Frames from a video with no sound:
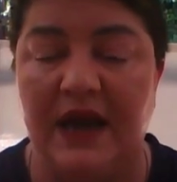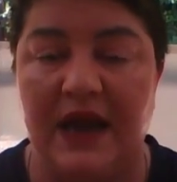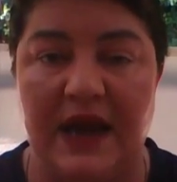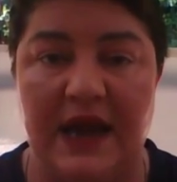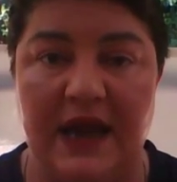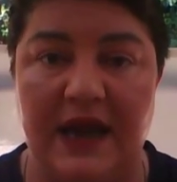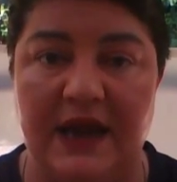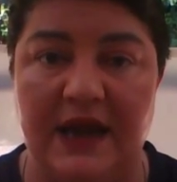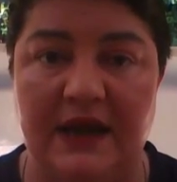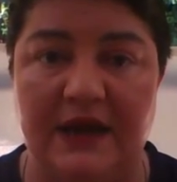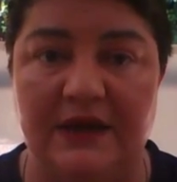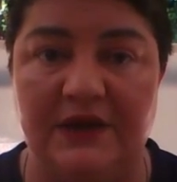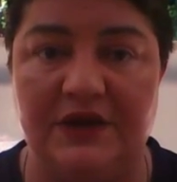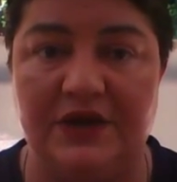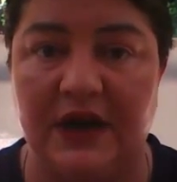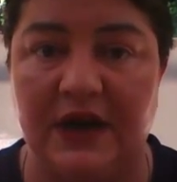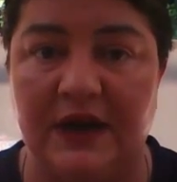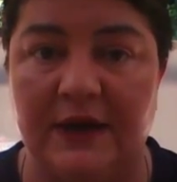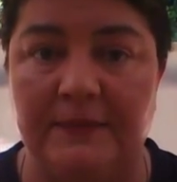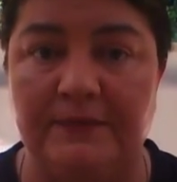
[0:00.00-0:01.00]
and
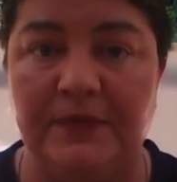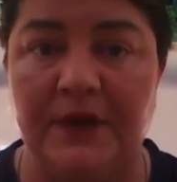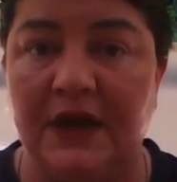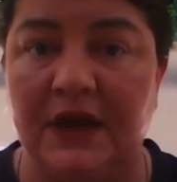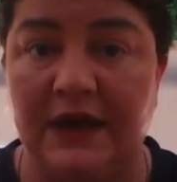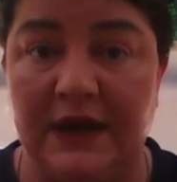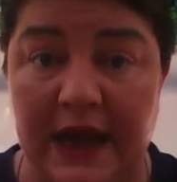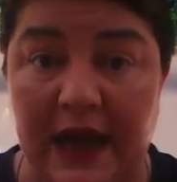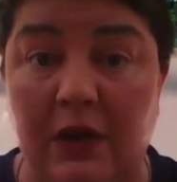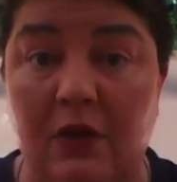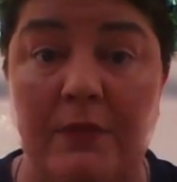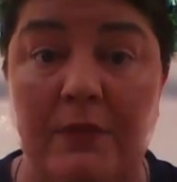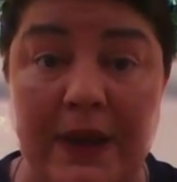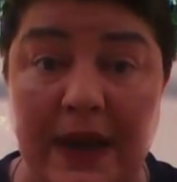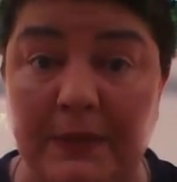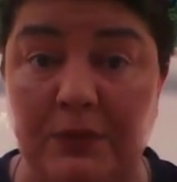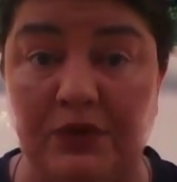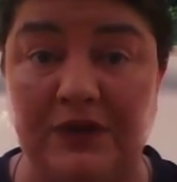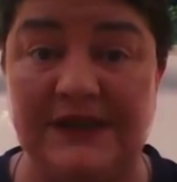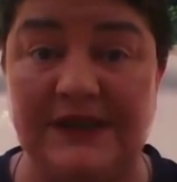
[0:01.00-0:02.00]
now I'm
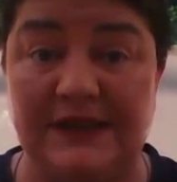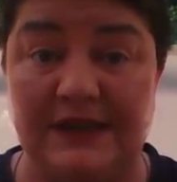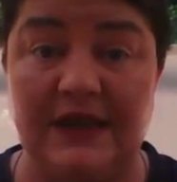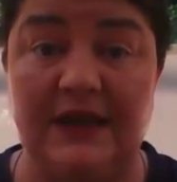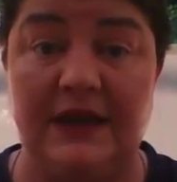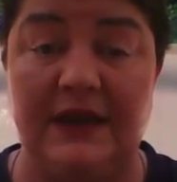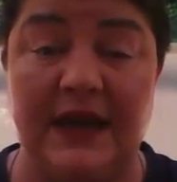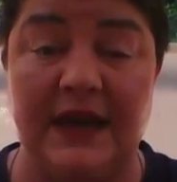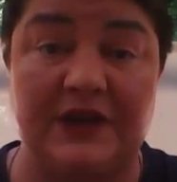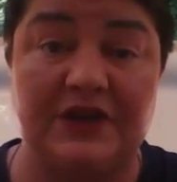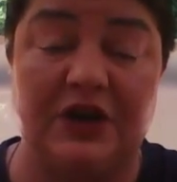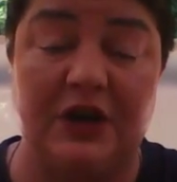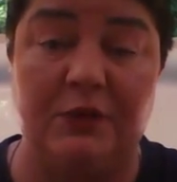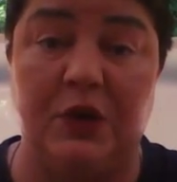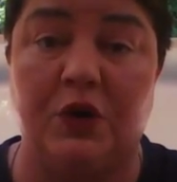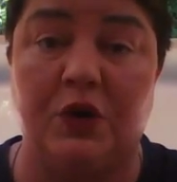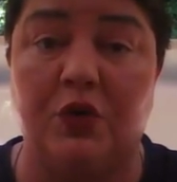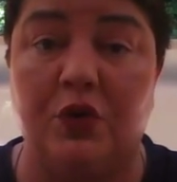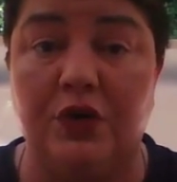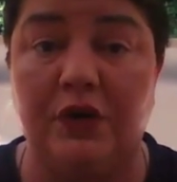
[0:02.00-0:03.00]
able to sit and actually
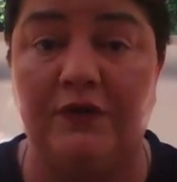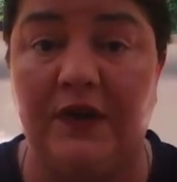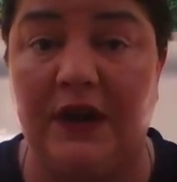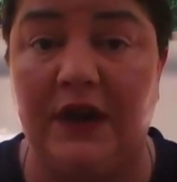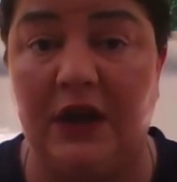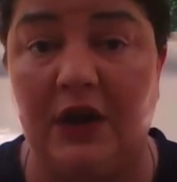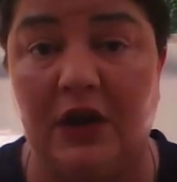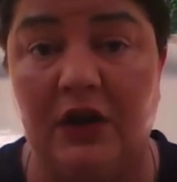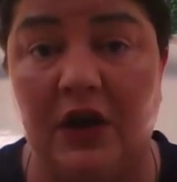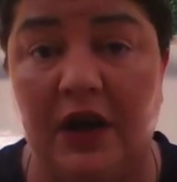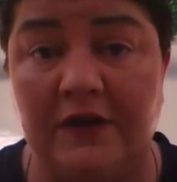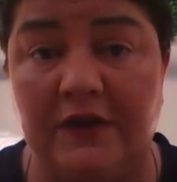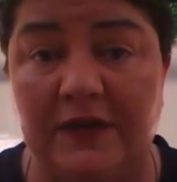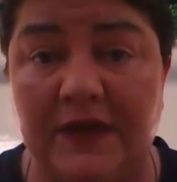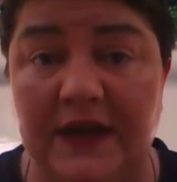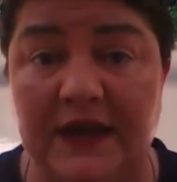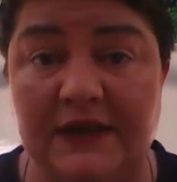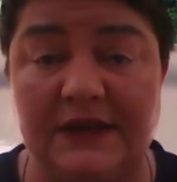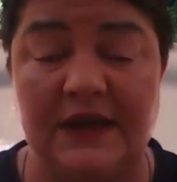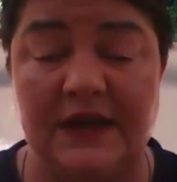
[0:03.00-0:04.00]
record a video like
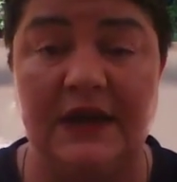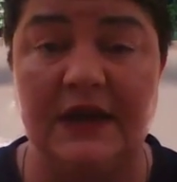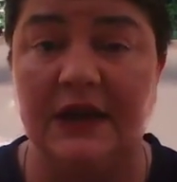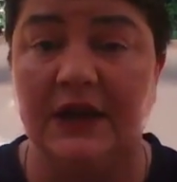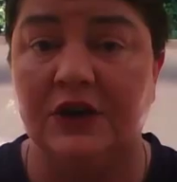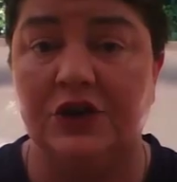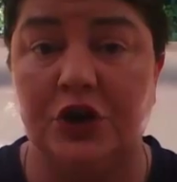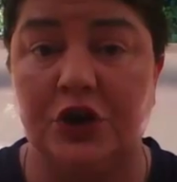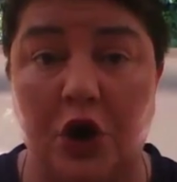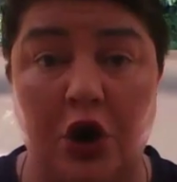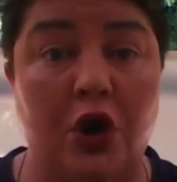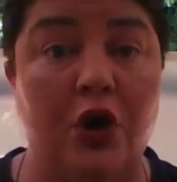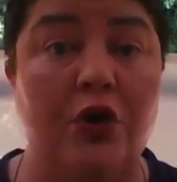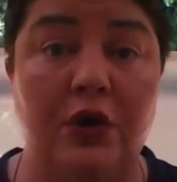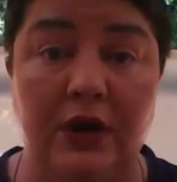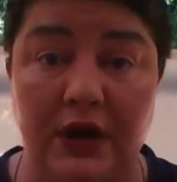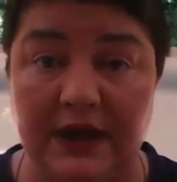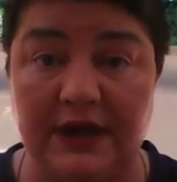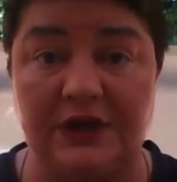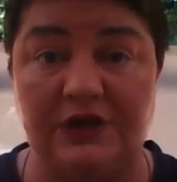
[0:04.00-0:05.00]
this,
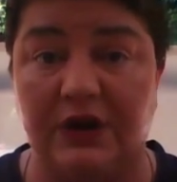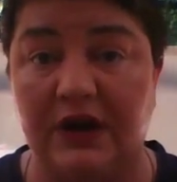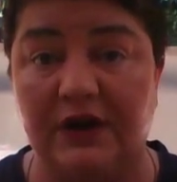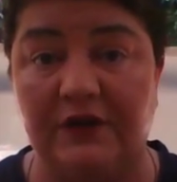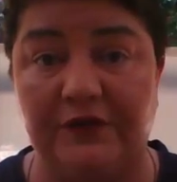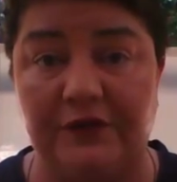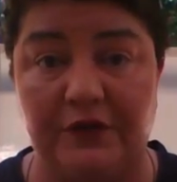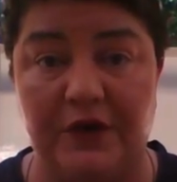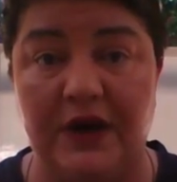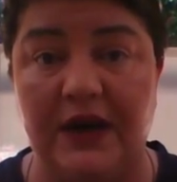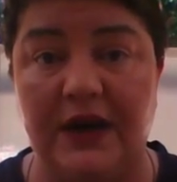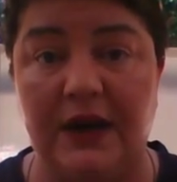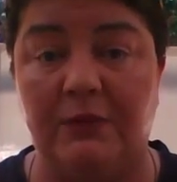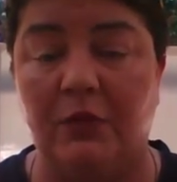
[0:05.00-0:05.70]
totally drug-free.